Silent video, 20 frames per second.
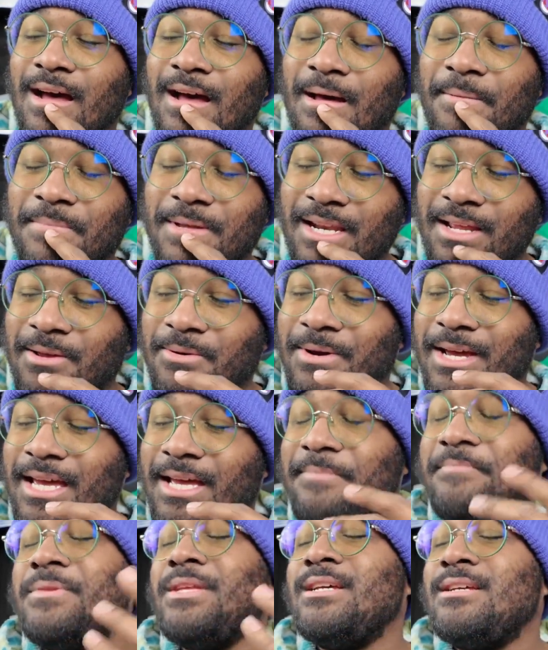But
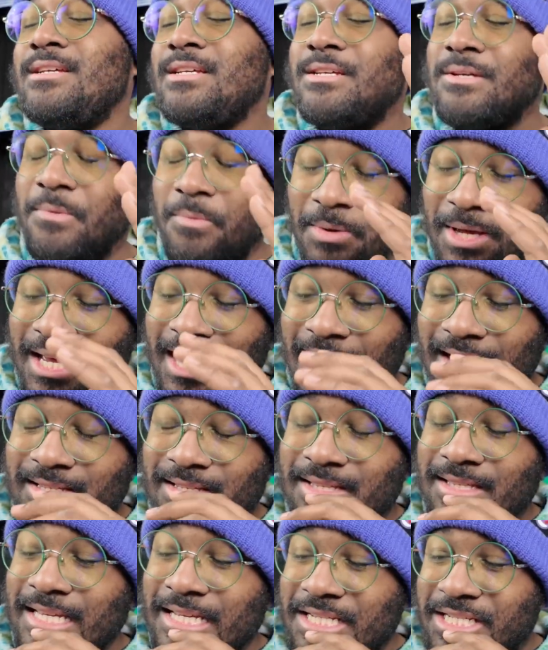anyway, we
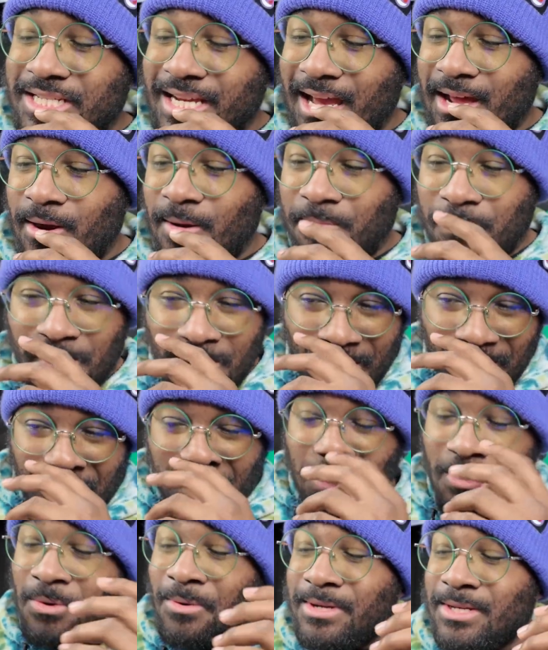got the Shadow
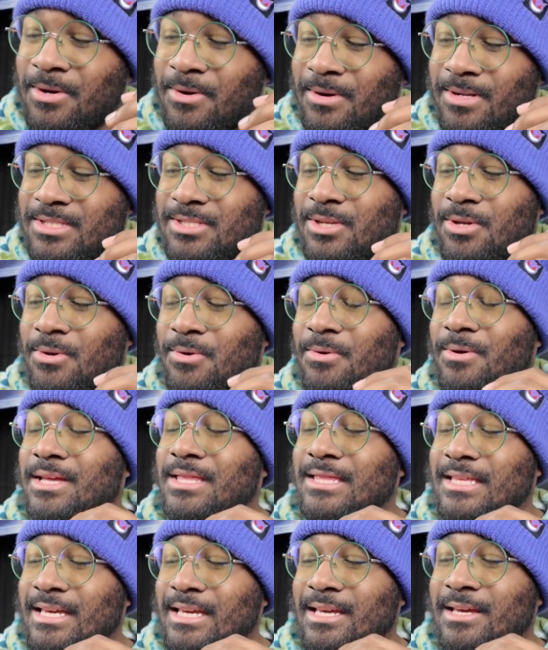Ball going on
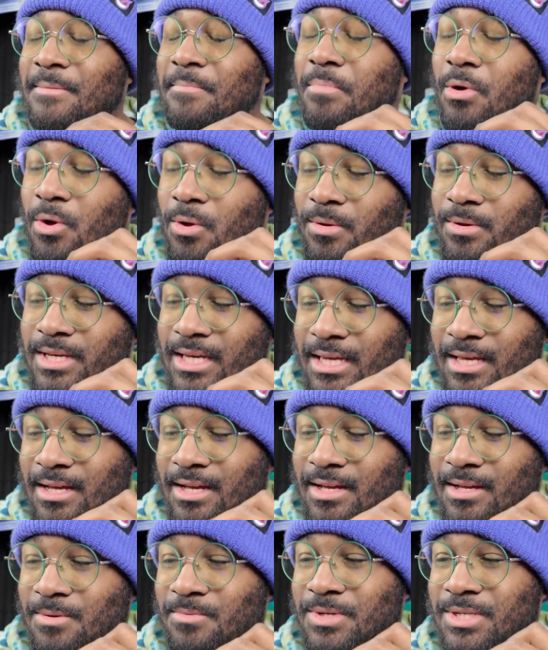to the
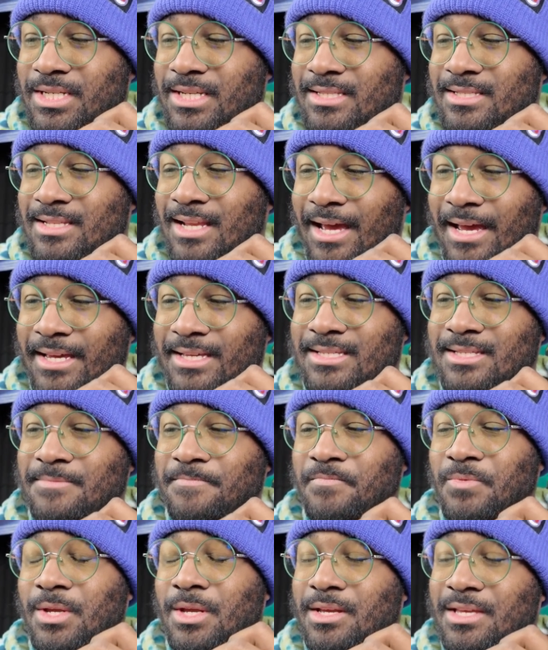Palkia, which is
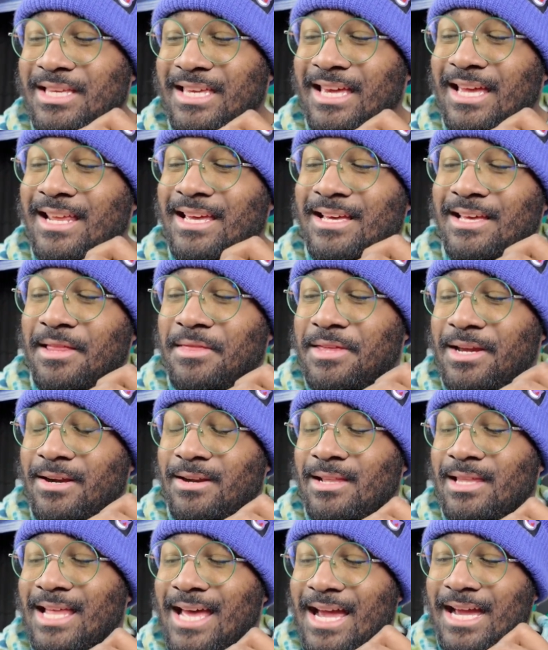nice, getting
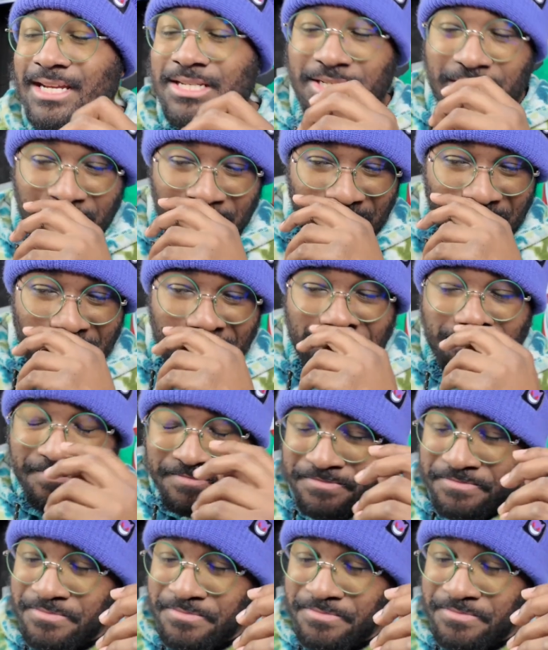their last shield.